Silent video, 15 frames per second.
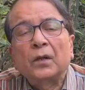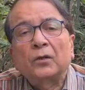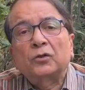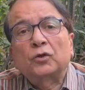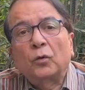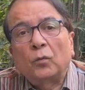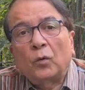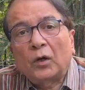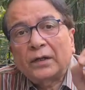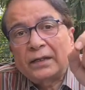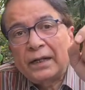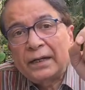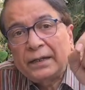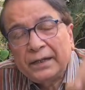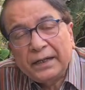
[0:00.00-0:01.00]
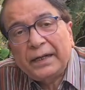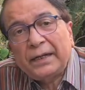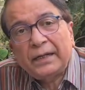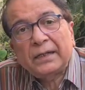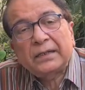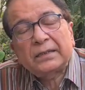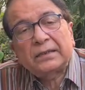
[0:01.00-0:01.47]
So what they
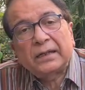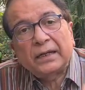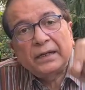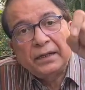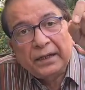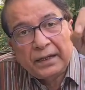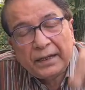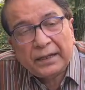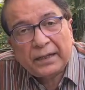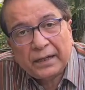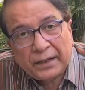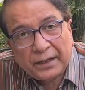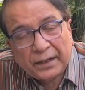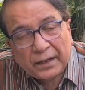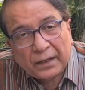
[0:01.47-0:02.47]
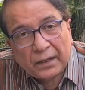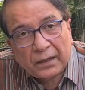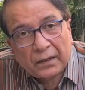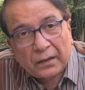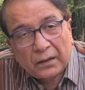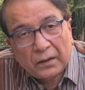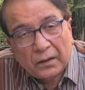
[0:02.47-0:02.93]
need is, they need
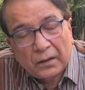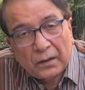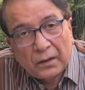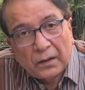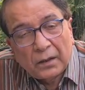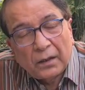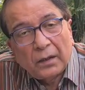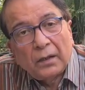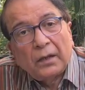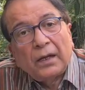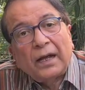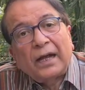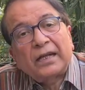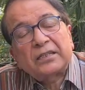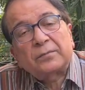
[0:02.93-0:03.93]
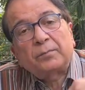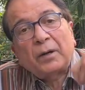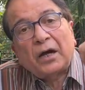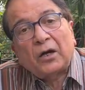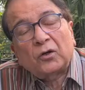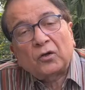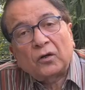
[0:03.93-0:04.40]
India as
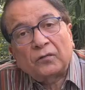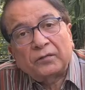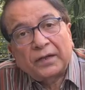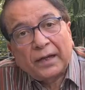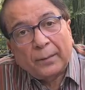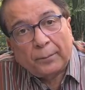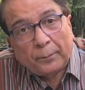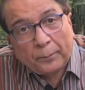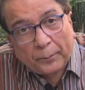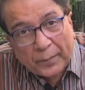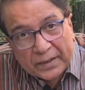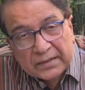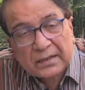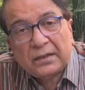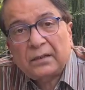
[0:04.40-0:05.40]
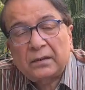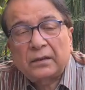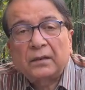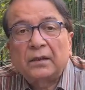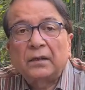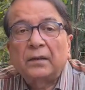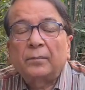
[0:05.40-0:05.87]
part of their present
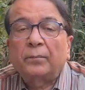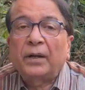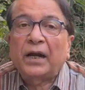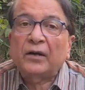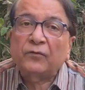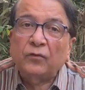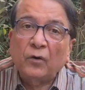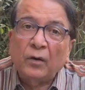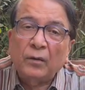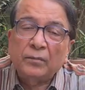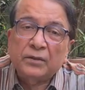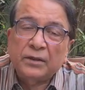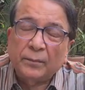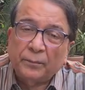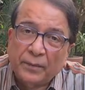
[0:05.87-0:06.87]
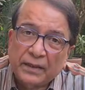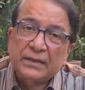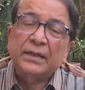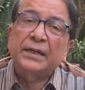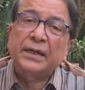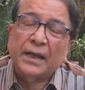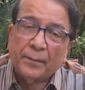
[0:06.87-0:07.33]
platforms, the
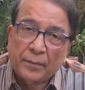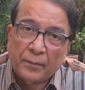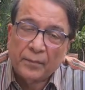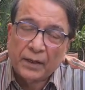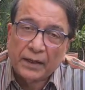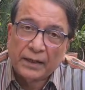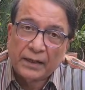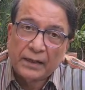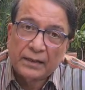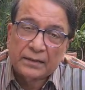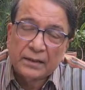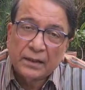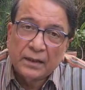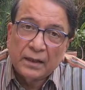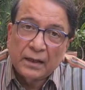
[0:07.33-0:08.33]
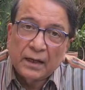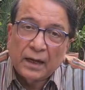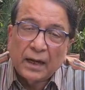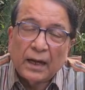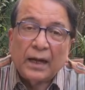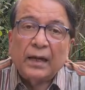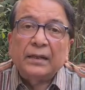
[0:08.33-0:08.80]
present capabilities,
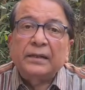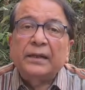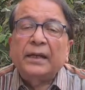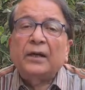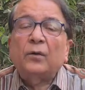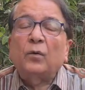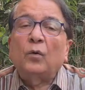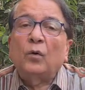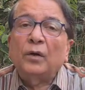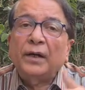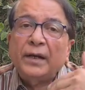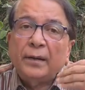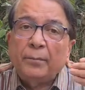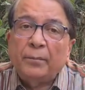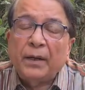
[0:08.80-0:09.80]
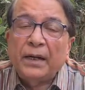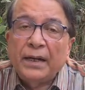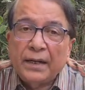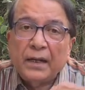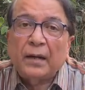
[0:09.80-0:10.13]
and they are already building